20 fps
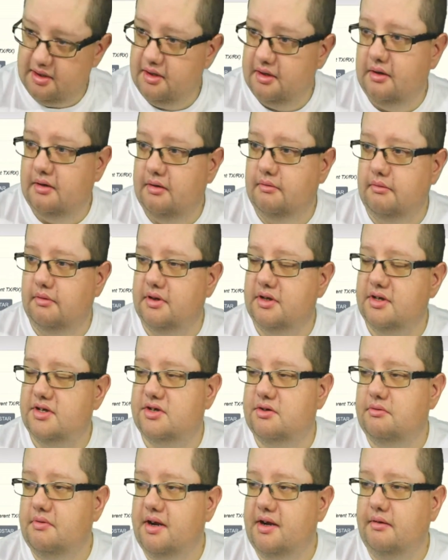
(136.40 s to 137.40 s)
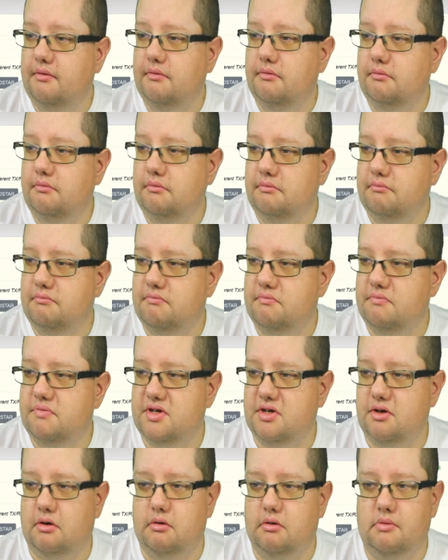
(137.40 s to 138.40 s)
was around
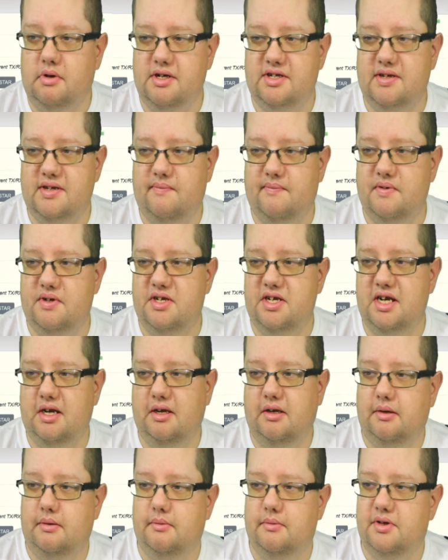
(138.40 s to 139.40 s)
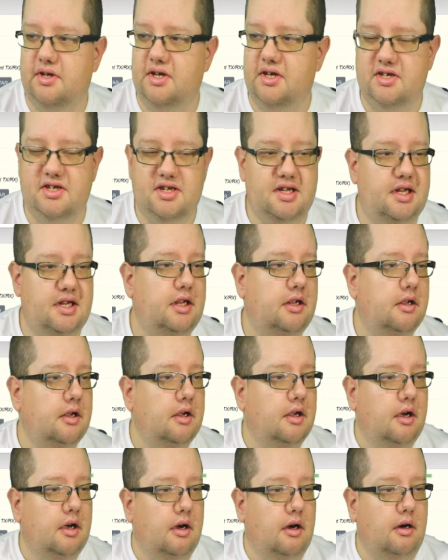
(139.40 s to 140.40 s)
0117 UTC
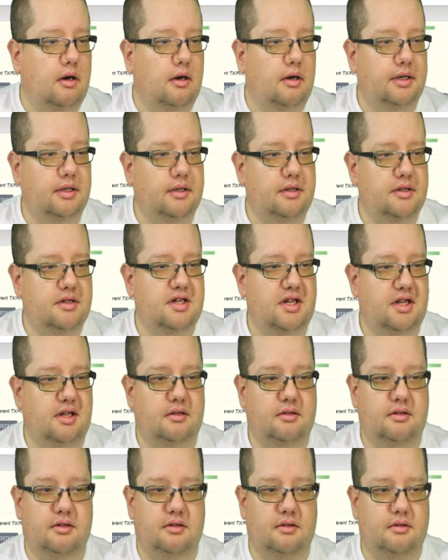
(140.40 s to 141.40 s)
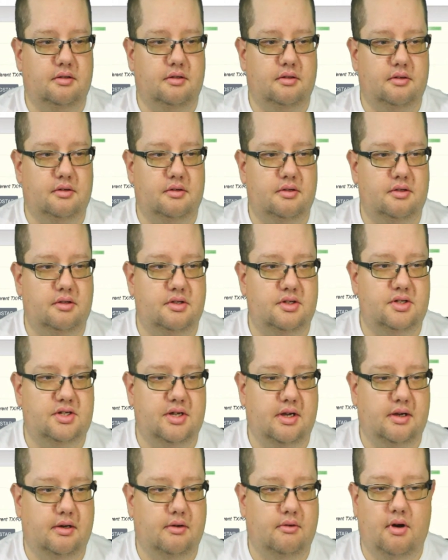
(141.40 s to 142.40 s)
on the 10th.
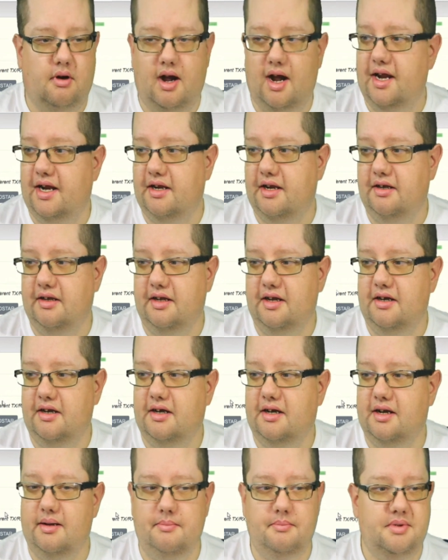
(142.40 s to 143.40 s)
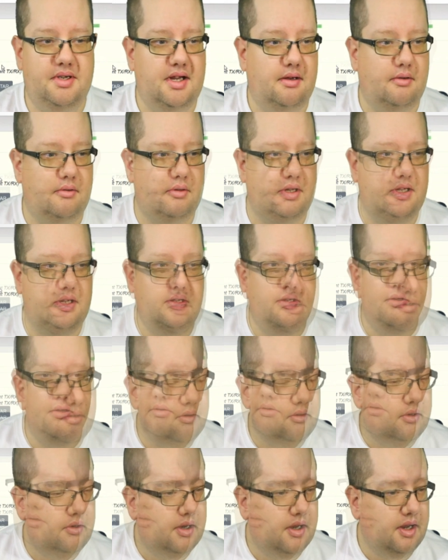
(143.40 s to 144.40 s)
So I can then come down
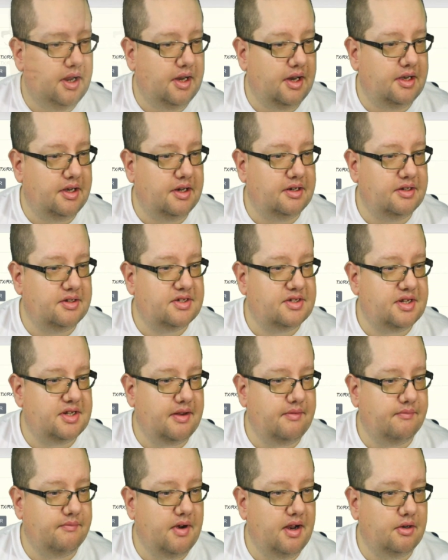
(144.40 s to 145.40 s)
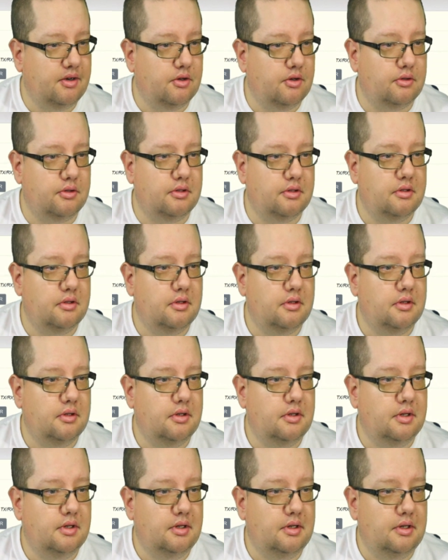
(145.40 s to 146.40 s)
here and hit save record.
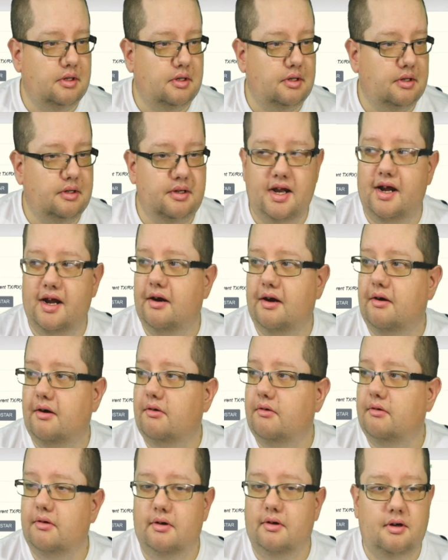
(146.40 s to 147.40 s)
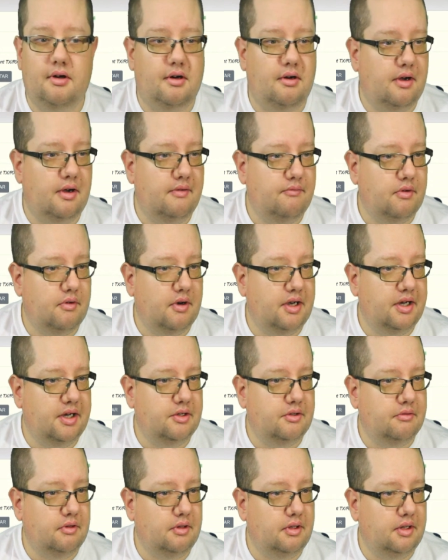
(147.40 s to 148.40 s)
Now, I've run
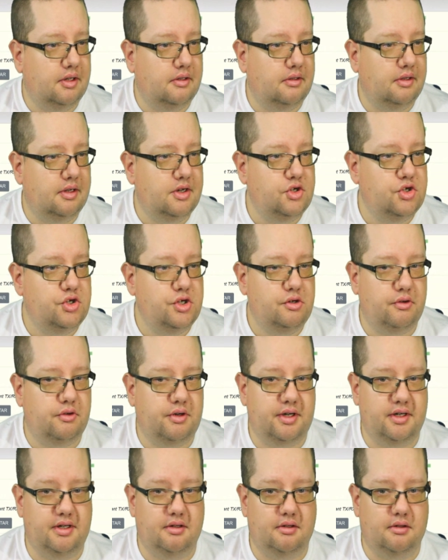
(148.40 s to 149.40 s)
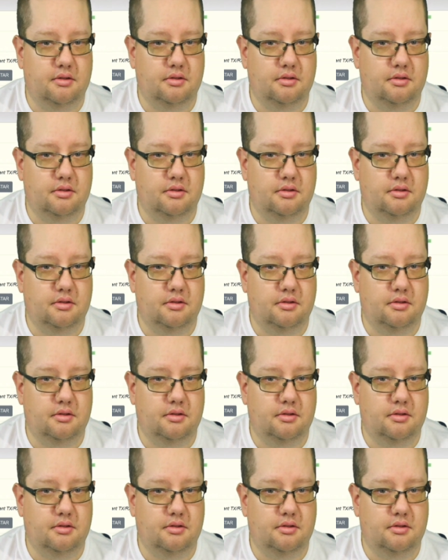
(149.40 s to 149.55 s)
into a little issue here.